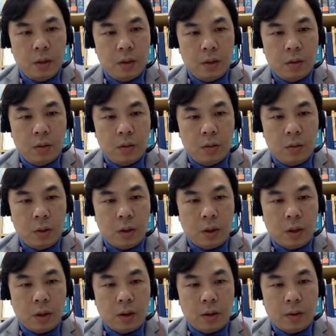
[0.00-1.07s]
so we
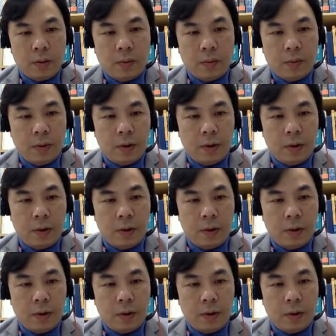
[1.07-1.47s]
have